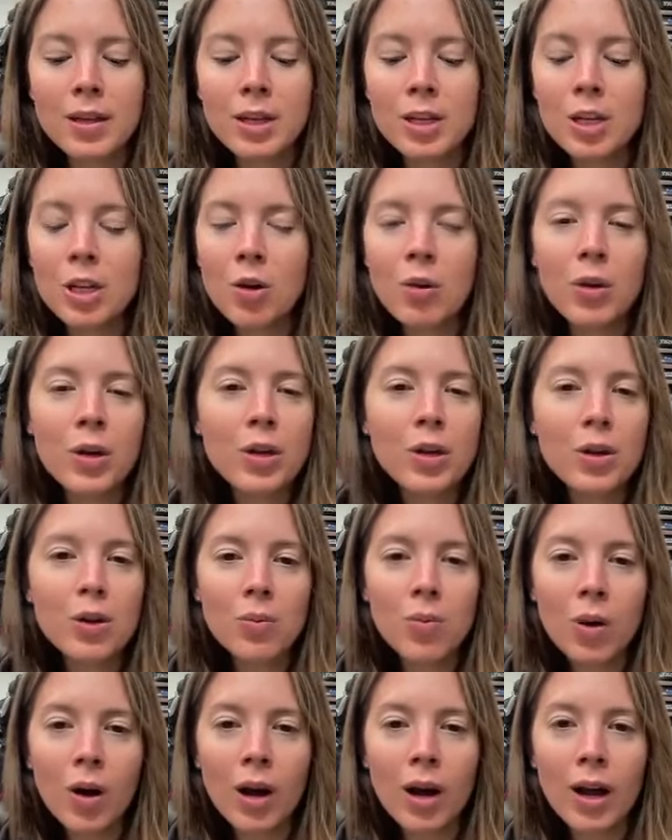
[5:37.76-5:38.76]
knowing
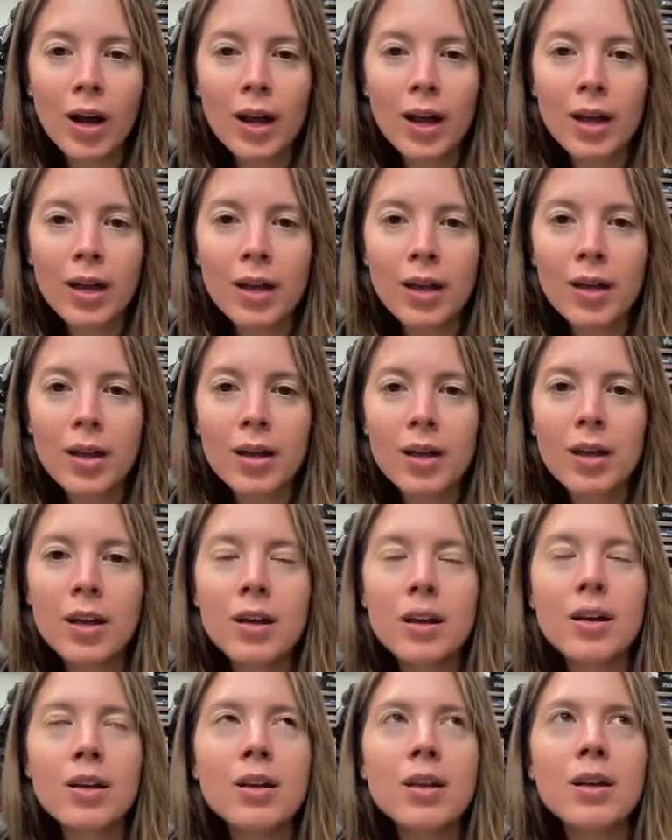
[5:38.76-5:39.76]
your why,
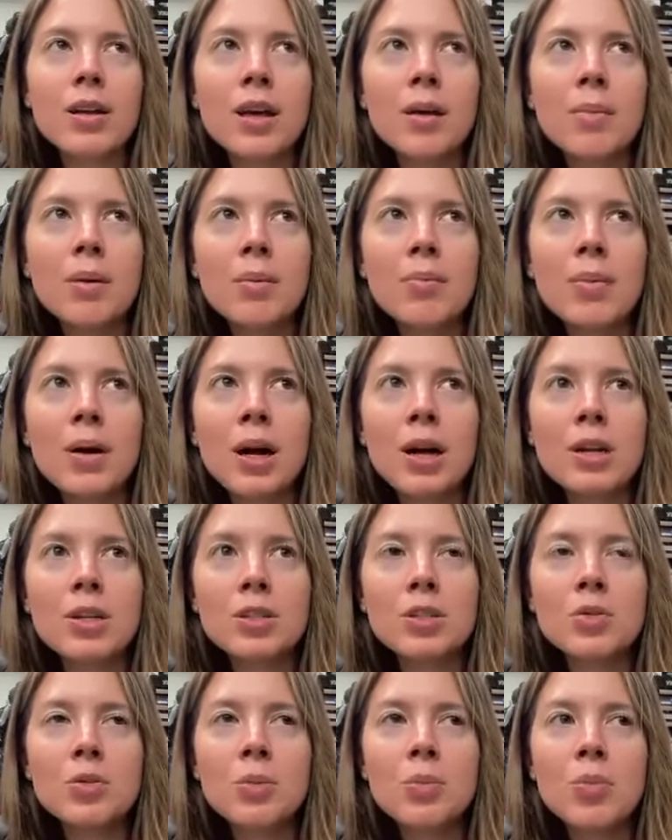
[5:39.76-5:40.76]
coming back
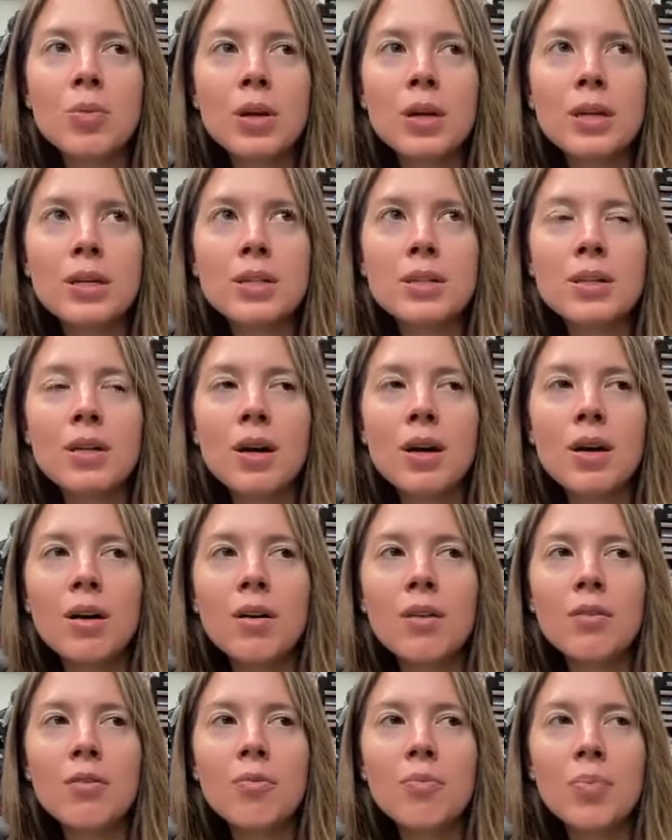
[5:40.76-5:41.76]
to a place
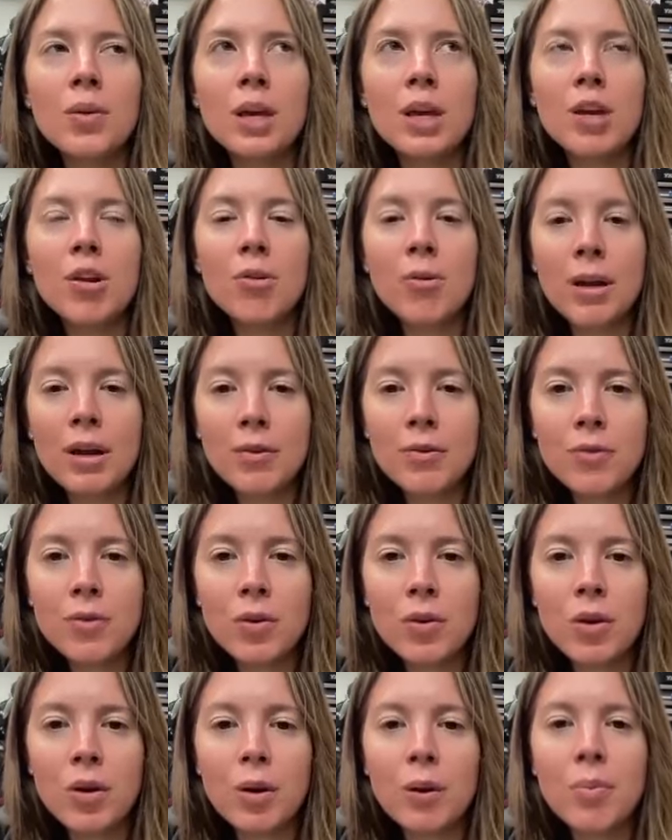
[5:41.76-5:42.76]
of being
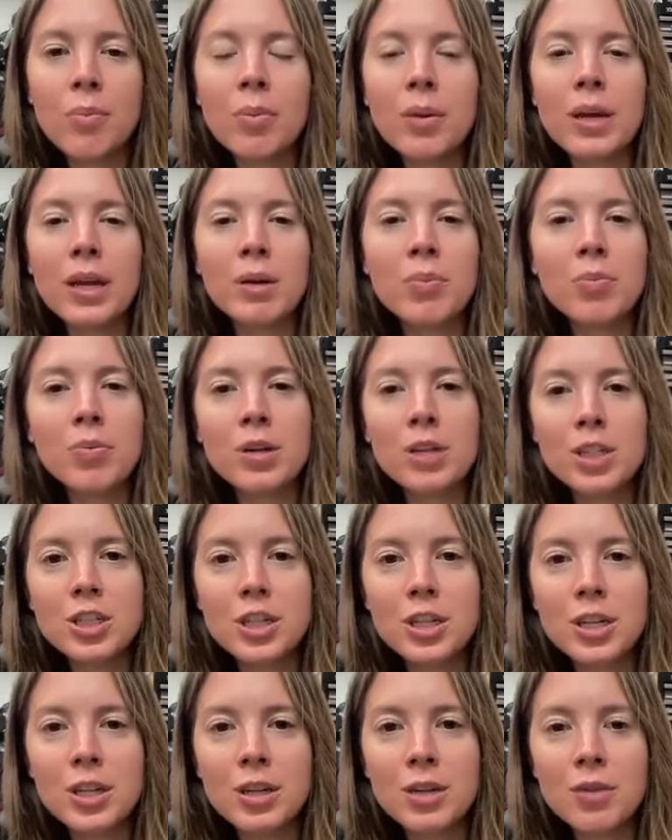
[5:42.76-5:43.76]
grateful and being
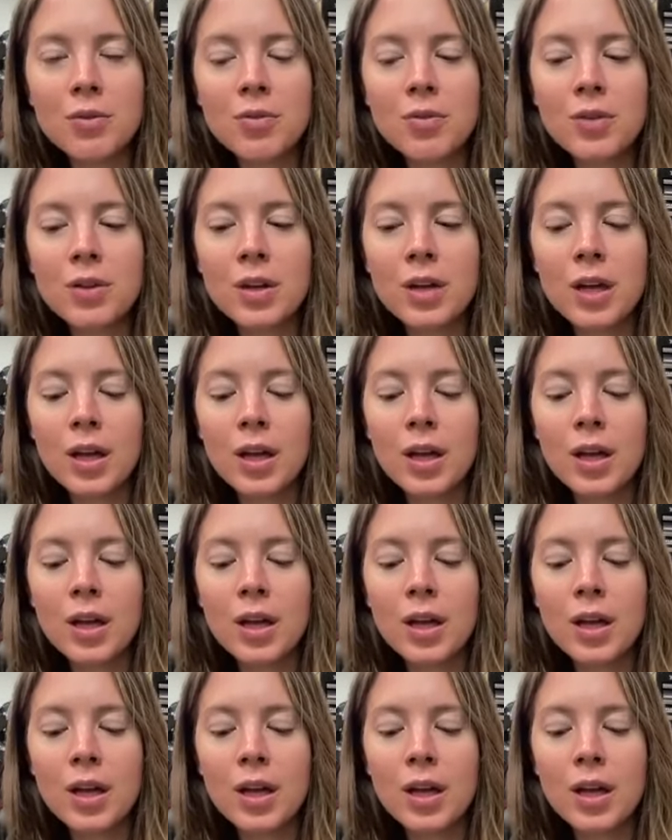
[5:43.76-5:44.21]
appreciative